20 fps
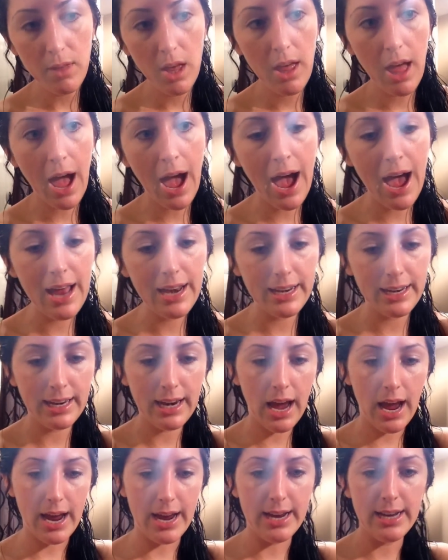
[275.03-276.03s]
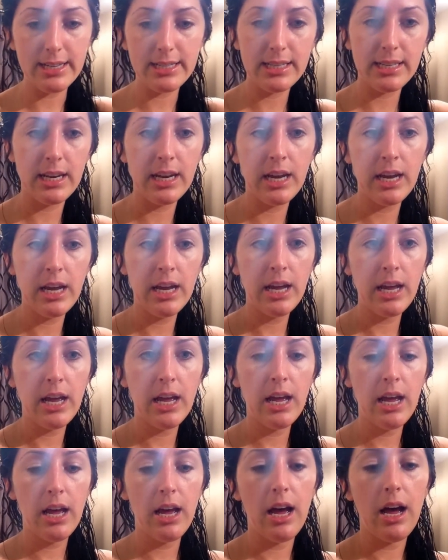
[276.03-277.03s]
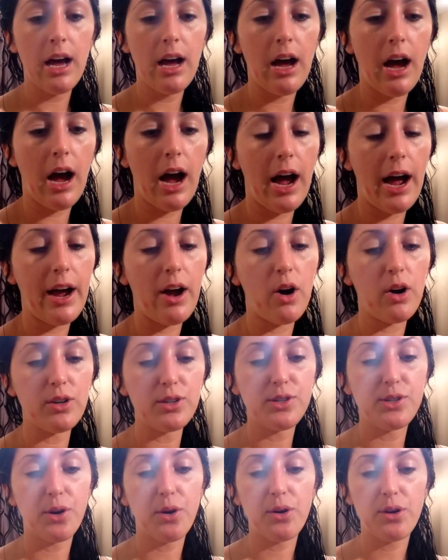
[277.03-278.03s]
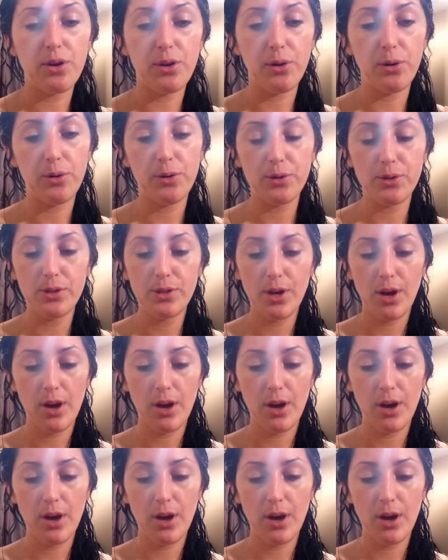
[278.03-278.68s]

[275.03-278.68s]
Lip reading: At night, I also use